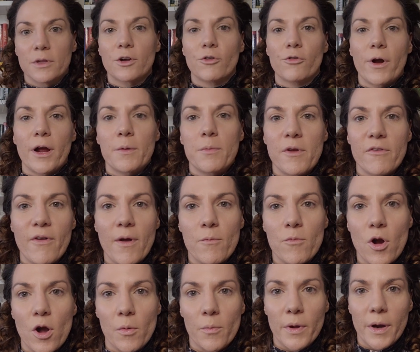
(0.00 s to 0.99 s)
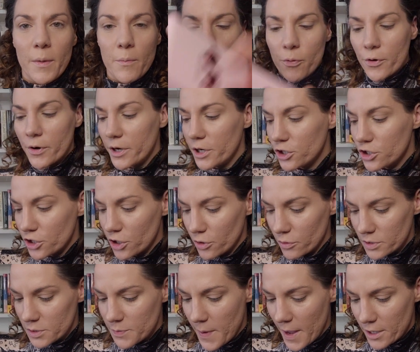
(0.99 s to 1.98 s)
Correct me if I'm wrong, but I'm pretty sure
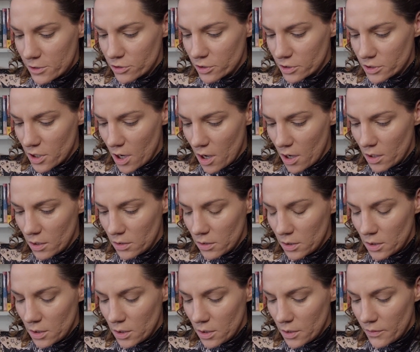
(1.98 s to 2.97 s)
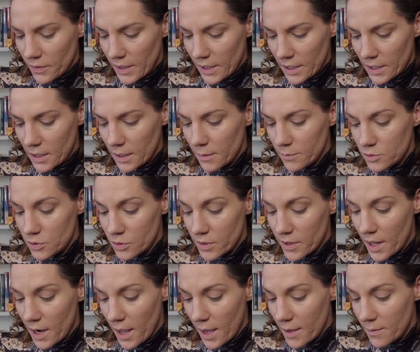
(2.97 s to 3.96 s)
it was Patrick Ta that ended up
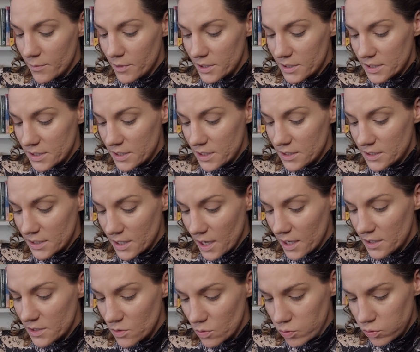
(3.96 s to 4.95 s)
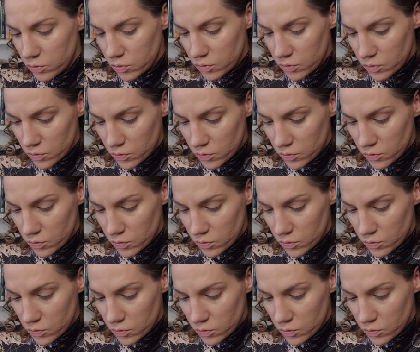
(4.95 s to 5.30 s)
doing that. I am going to sneeze, guys.